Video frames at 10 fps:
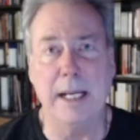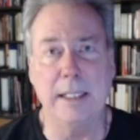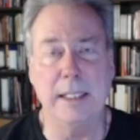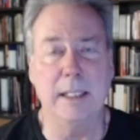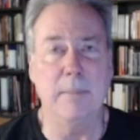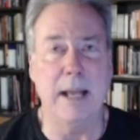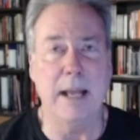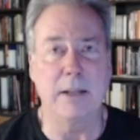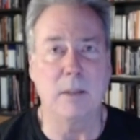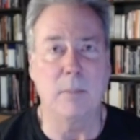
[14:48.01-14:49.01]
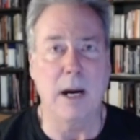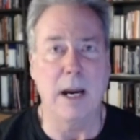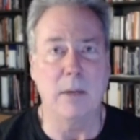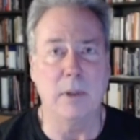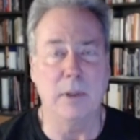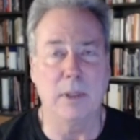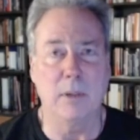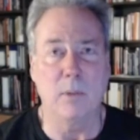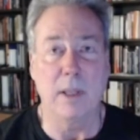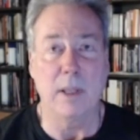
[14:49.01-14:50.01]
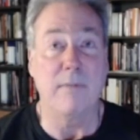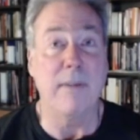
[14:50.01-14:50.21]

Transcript: I did a mastermind with one of the